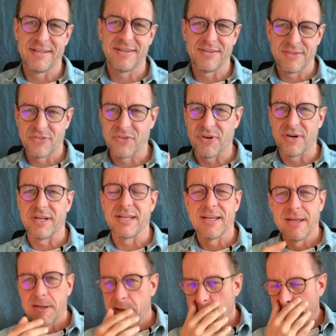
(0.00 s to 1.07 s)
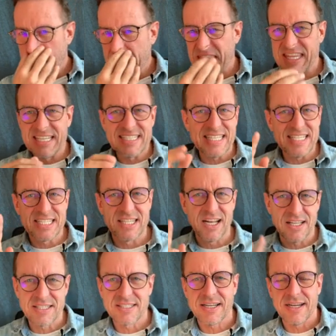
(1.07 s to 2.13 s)
Sorry, this is
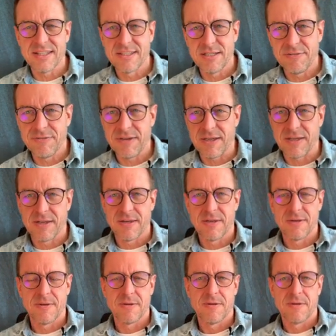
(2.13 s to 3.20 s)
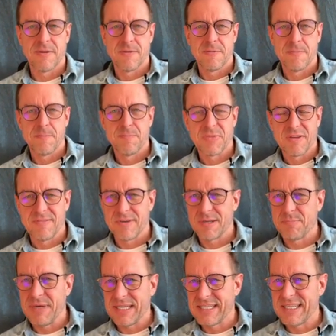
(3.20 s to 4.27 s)
not scientific. What
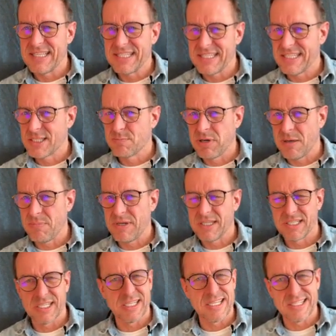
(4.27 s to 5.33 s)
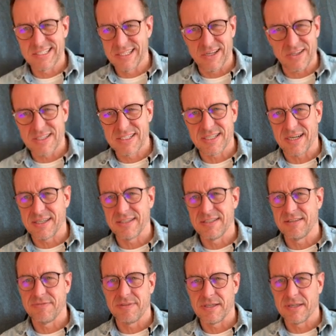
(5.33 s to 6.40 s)
McKinsey is publishing is not
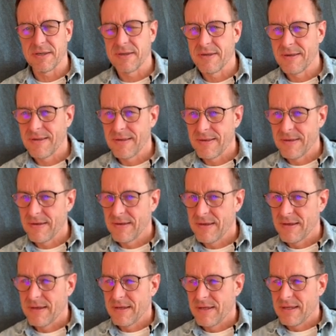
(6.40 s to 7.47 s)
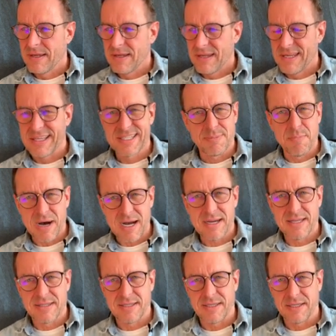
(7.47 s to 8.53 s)
scientific. It's
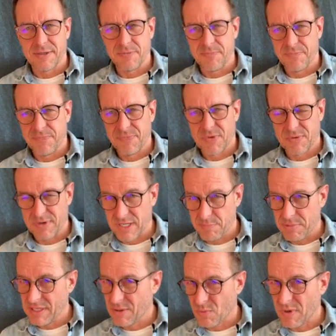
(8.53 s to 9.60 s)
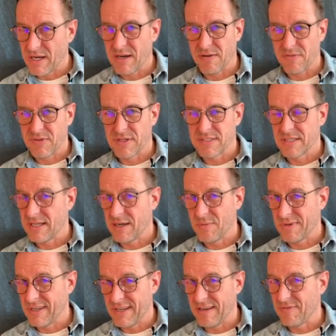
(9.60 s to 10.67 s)
marketing. Really be aware of this. And I
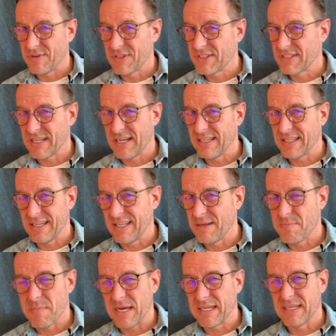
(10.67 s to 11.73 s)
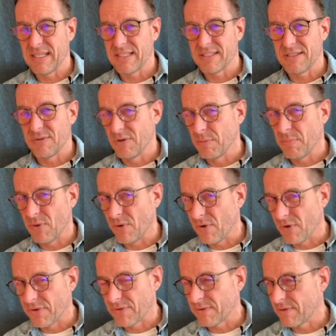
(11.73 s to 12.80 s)
would never cite any McKinsey
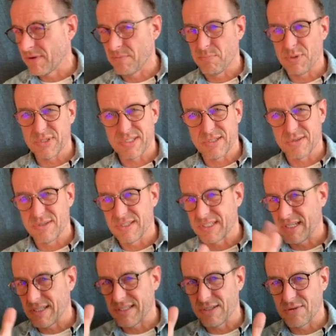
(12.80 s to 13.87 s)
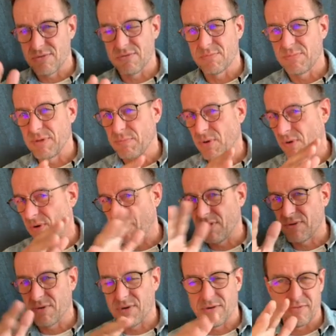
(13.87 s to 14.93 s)
report or Boston Consulting Group report
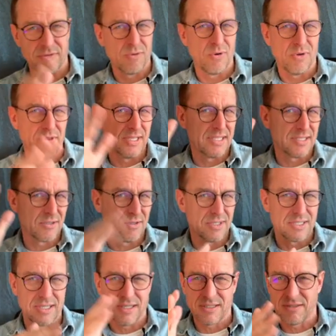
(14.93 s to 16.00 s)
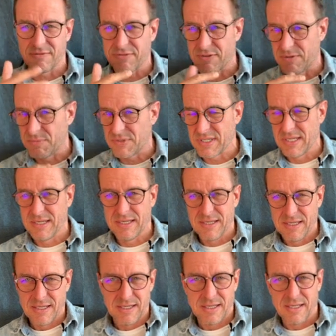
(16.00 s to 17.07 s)
or all these consulting firms
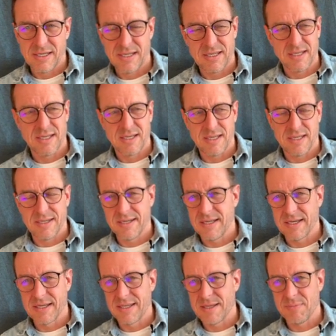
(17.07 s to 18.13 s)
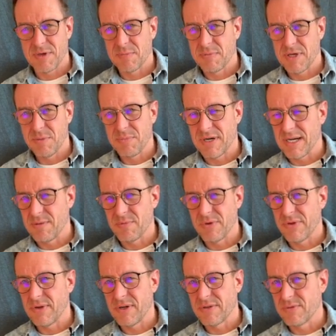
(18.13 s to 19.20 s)
in an academic paper. I would
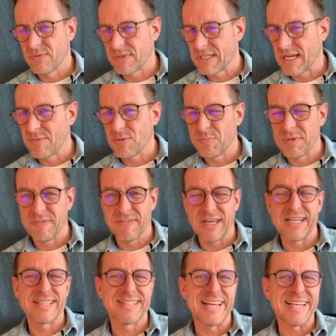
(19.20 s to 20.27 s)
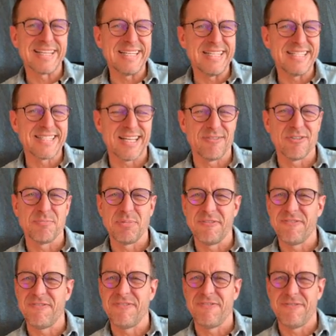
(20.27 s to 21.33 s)
not do that. I would be, at least I would be
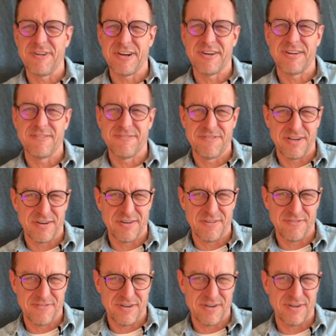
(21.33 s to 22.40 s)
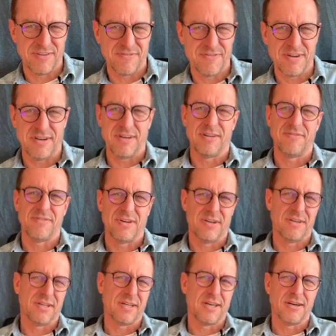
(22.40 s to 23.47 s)
very, very, very, very,
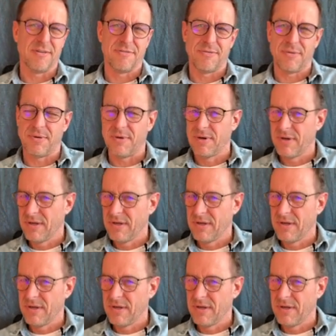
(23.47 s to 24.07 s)
very careful.